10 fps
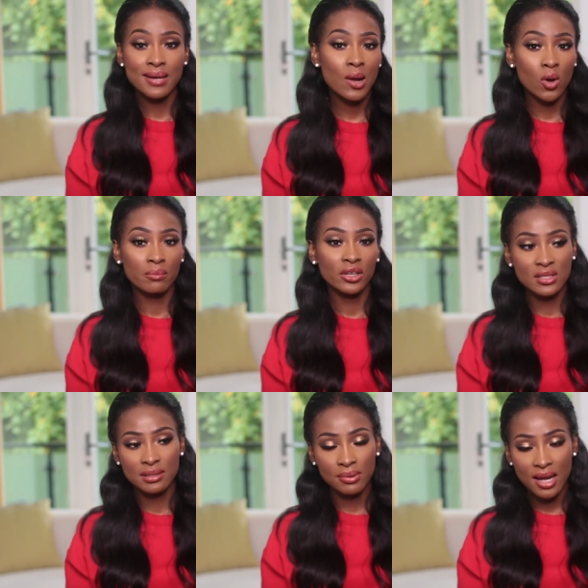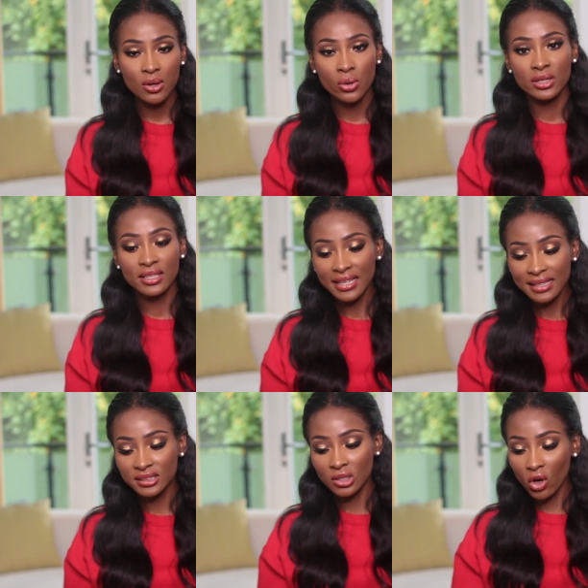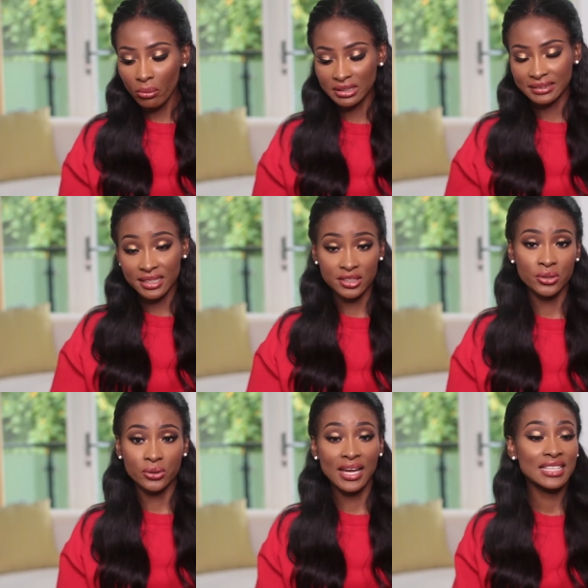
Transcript: black one because the black one is almost identical.